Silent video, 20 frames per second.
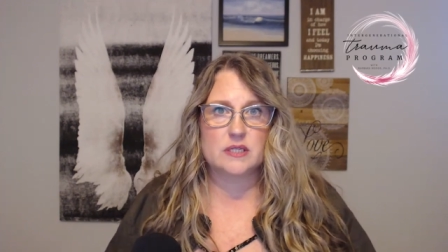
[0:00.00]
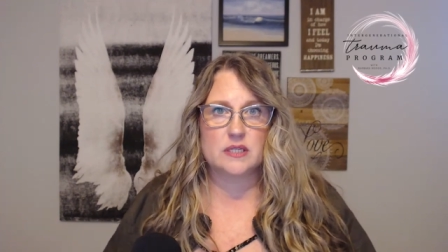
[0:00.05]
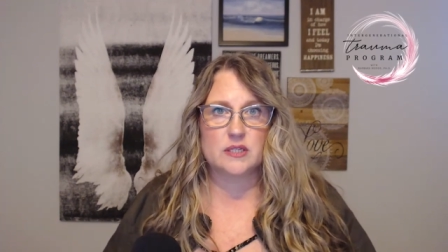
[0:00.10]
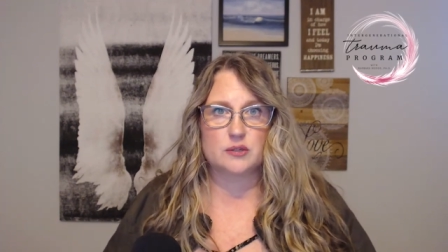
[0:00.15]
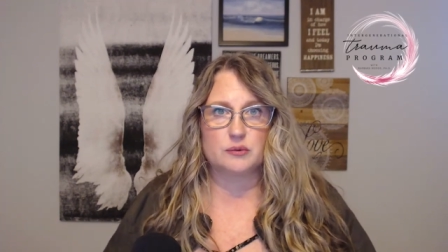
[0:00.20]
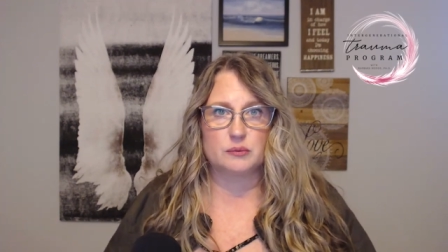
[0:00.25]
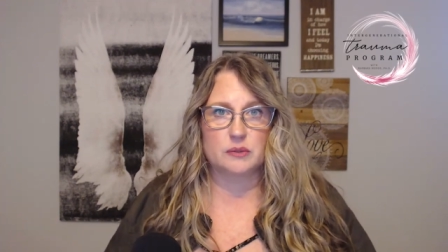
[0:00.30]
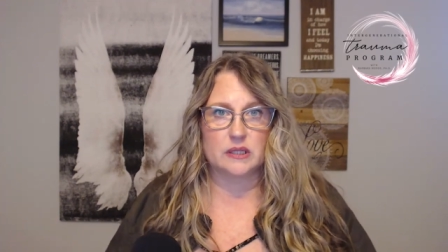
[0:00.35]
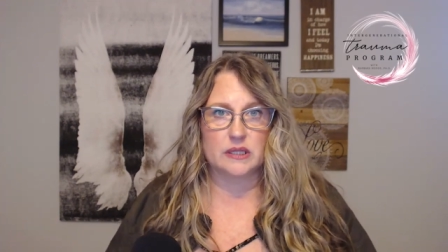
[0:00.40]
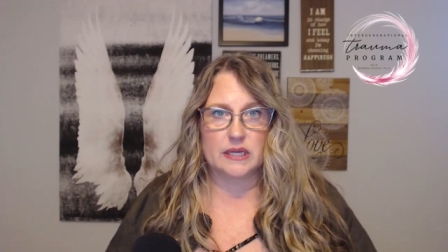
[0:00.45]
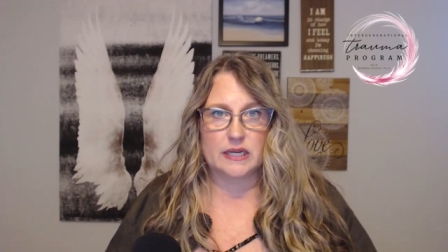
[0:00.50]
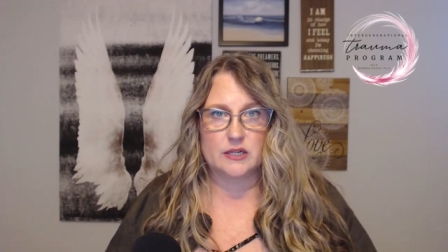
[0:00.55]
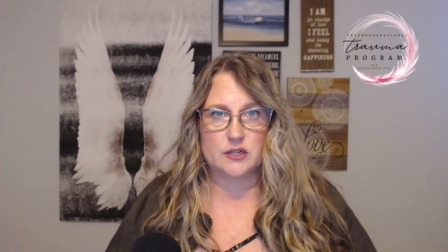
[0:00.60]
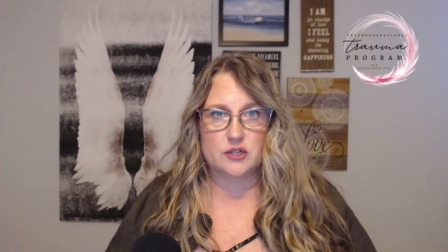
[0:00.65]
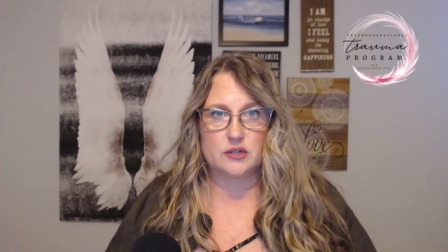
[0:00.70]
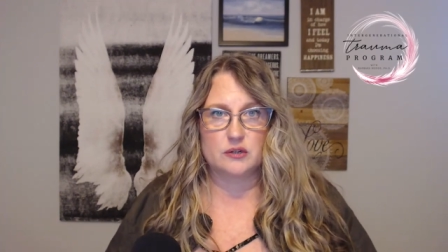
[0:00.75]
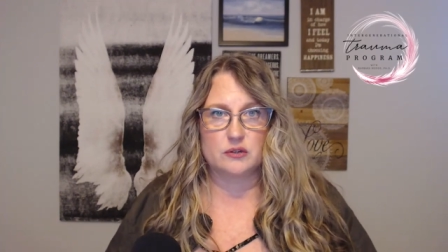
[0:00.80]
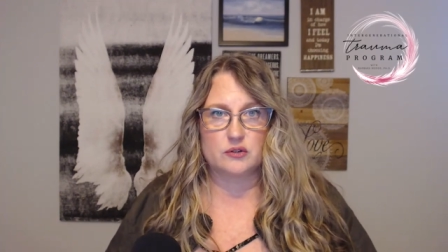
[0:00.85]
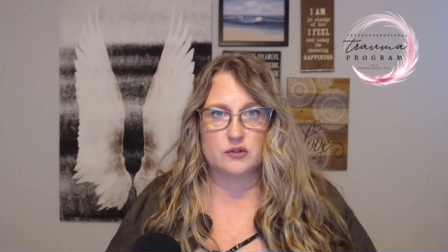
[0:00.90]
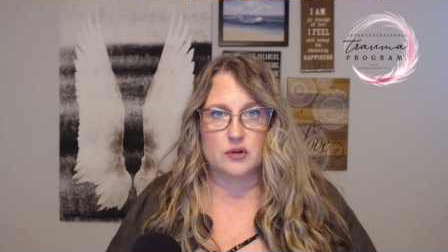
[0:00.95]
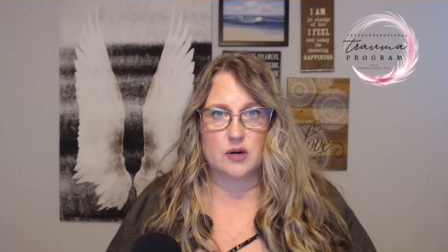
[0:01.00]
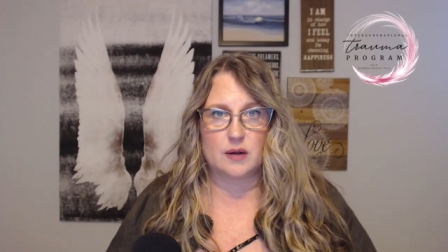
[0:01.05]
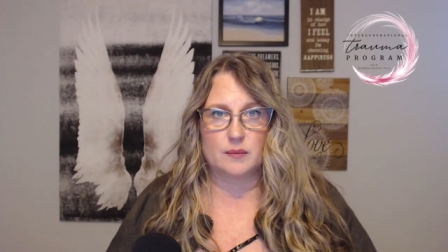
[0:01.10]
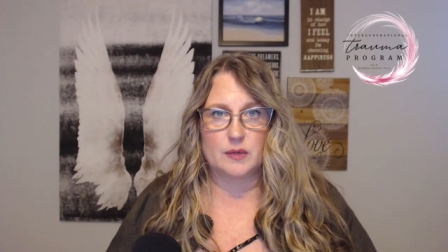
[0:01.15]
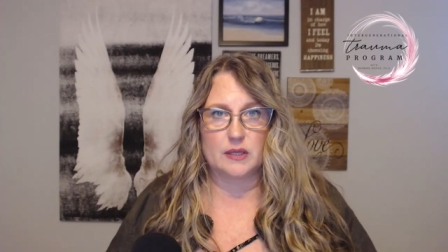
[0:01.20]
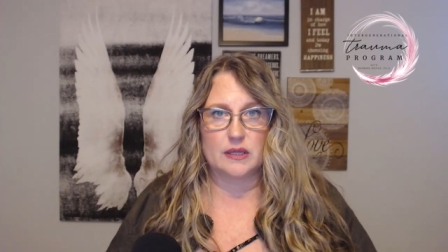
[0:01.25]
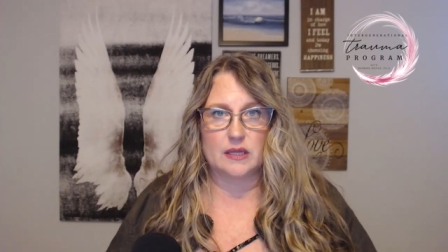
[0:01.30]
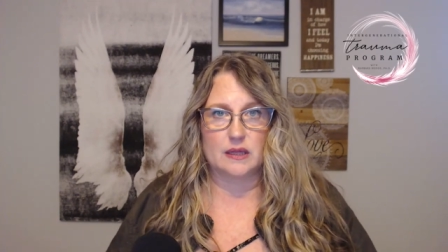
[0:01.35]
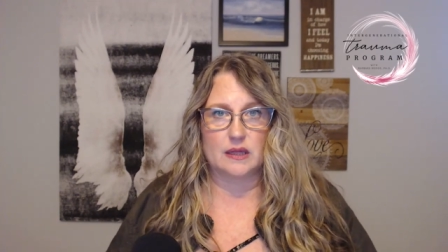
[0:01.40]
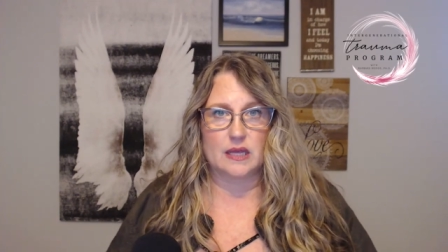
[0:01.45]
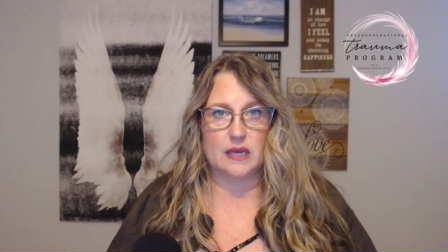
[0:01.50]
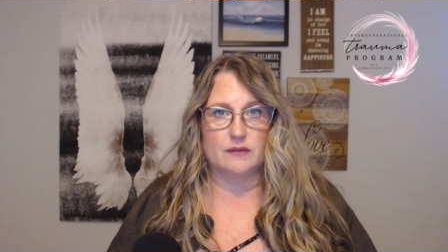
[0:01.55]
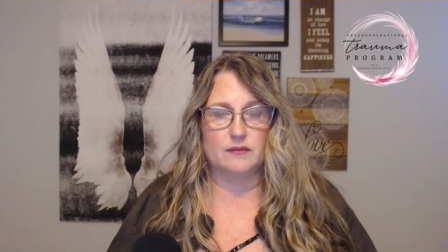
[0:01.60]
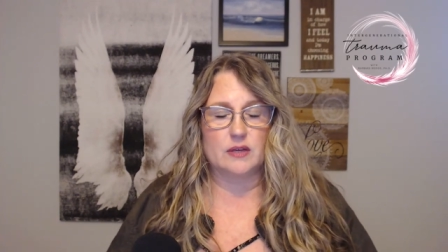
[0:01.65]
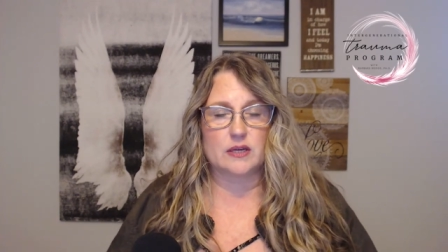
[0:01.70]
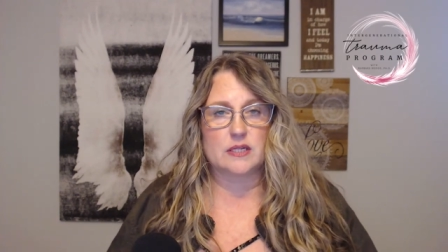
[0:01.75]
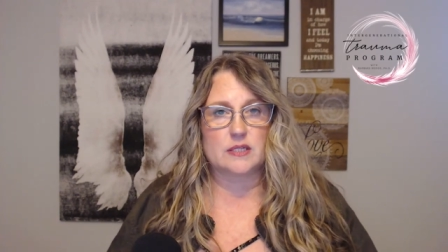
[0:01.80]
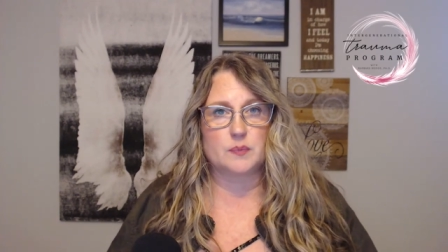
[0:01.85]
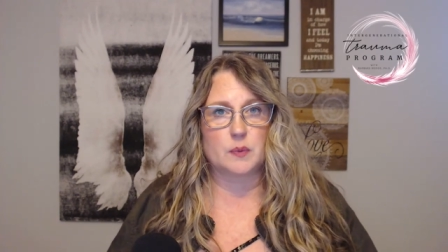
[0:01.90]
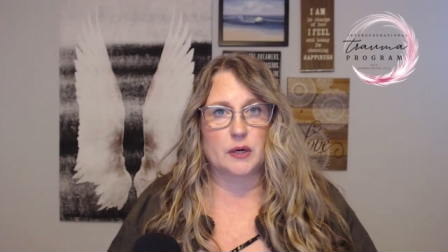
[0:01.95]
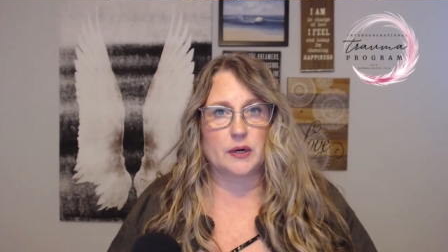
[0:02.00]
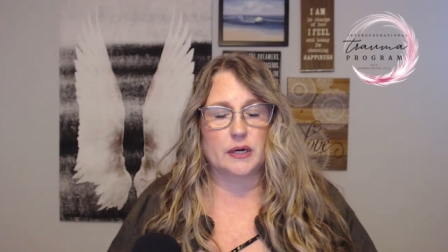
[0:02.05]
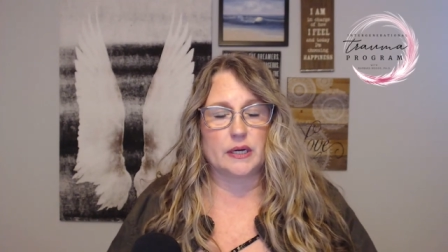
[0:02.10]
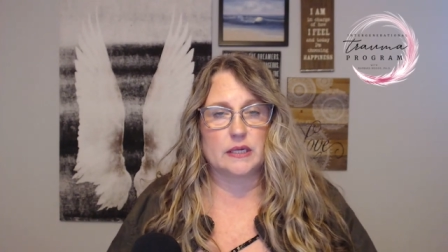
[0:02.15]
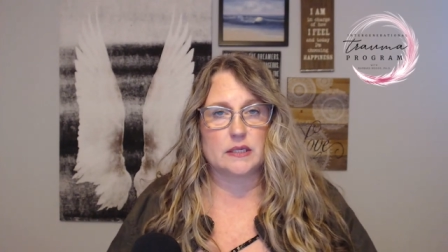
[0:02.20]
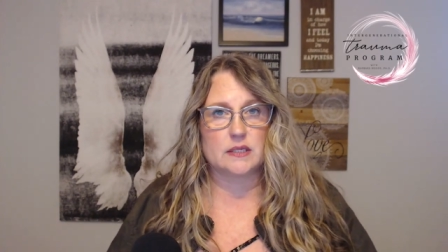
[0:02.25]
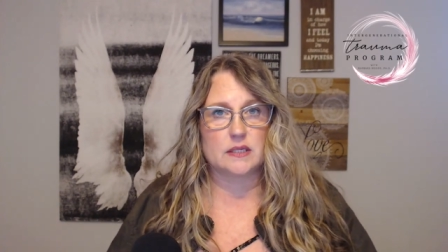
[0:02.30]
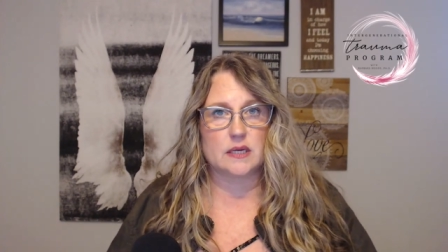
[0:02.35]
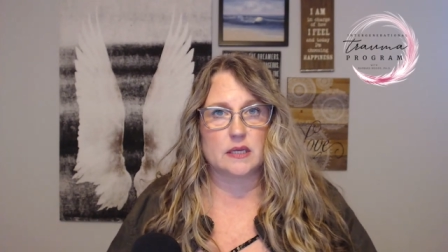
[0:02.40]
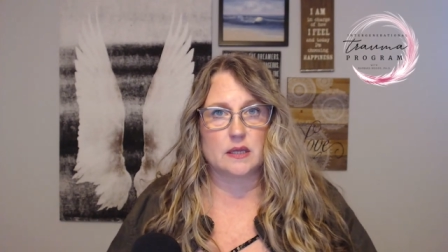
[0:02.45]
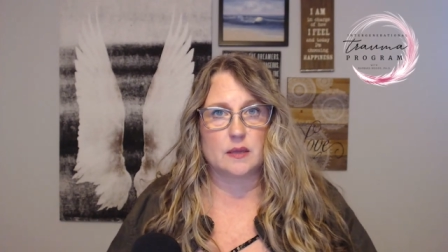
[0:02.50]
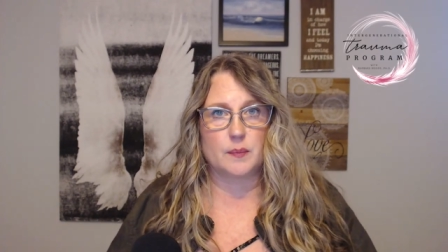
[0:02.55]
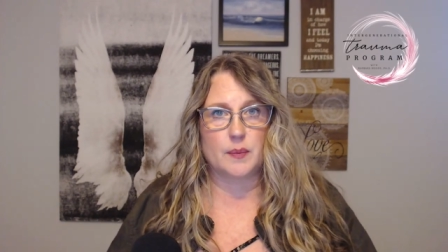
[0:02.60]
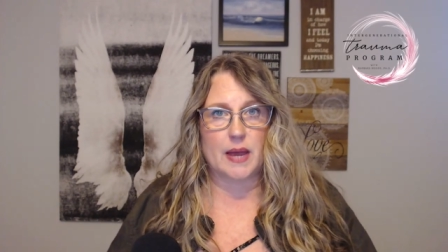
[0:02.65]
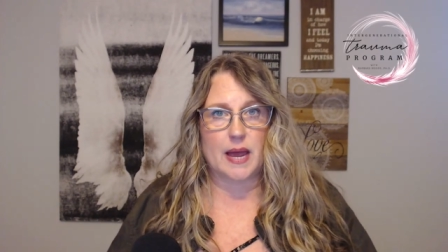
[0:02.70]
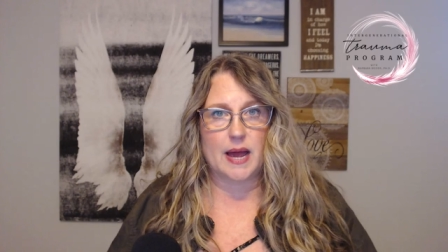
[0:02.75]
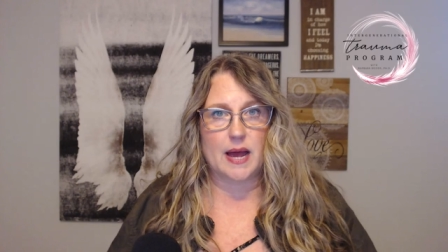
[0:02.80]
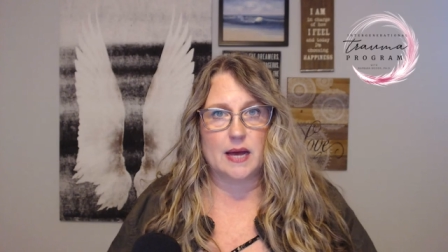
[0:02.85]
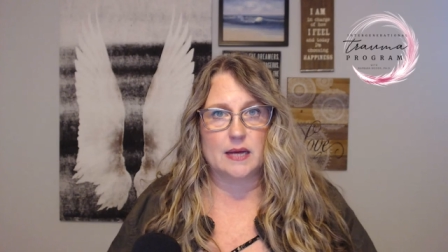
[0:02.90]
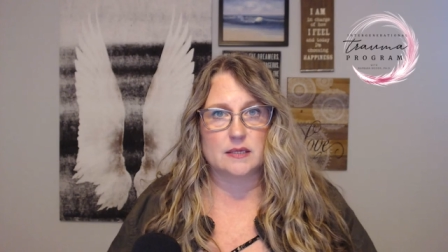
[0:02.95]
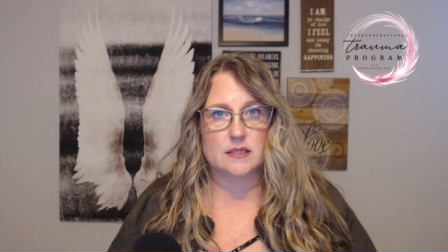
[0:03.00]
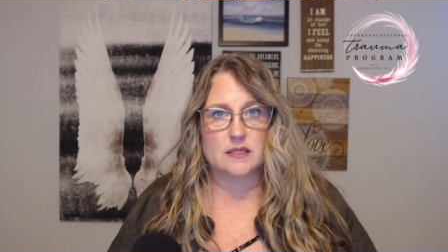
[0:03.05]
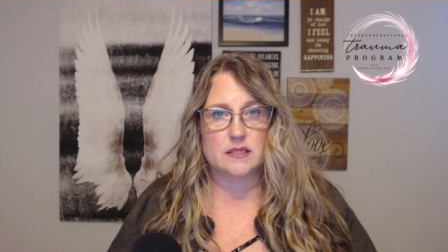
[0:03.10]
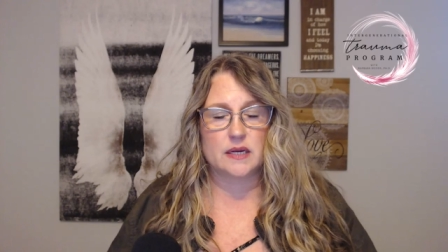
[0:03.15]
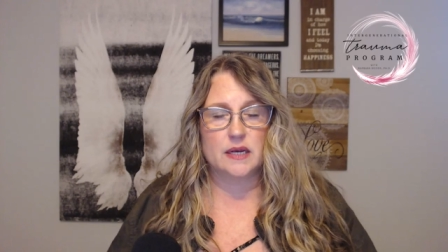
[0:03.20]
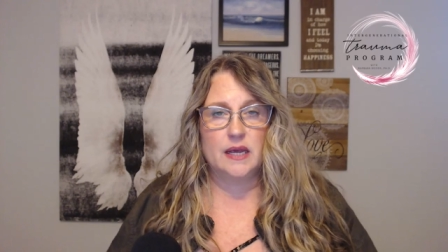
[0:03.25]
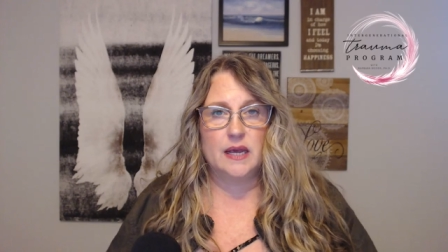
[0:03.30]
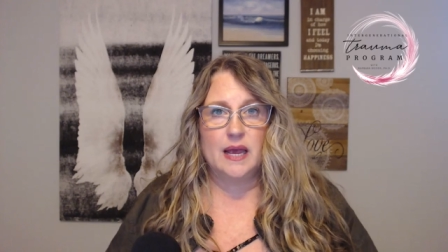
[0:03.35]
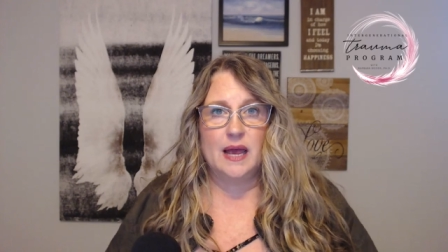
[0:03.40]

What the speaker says: this relational trauma that they've experienced in the past,